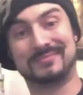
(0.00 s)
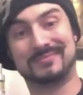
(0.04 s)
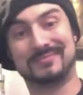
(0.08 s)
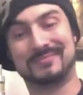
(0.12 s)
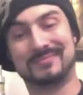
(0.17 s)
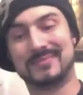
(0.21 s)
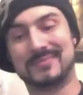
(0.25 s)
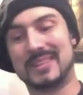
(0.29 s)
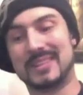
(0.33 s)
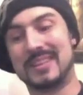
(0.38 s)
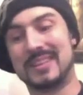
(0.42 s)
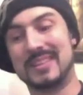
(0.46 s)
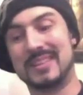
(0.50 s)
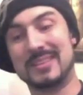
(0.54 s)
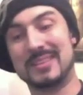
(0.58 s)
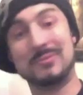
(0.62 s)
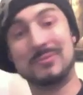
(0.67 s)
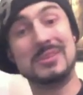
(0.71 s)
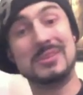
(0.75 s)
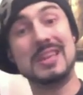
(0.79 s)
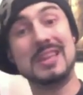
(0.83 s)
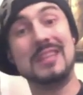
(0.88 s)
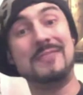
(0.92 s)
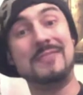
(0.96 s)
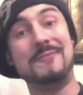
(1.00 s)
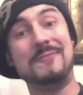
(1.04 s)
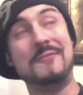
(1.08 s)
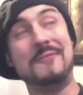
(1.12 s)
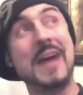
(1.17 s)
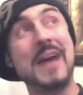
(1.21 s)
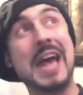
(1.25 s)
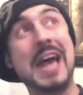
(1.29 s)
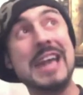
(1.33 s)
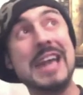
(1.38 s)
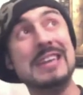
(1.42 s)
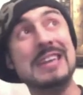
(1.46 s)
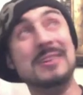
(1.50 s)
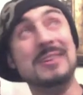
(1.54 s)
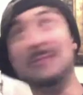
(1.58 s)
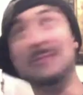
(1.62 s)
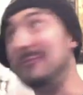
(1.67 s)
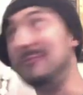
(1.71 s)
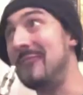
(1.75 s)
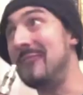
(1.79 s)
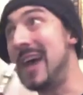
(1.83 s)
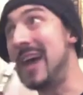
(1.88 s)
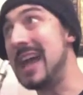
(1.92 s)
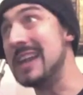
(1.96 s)
We yelling fire,
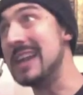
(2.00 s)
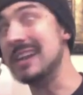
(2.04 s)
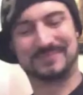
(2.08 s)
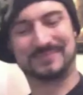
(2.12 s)
fire!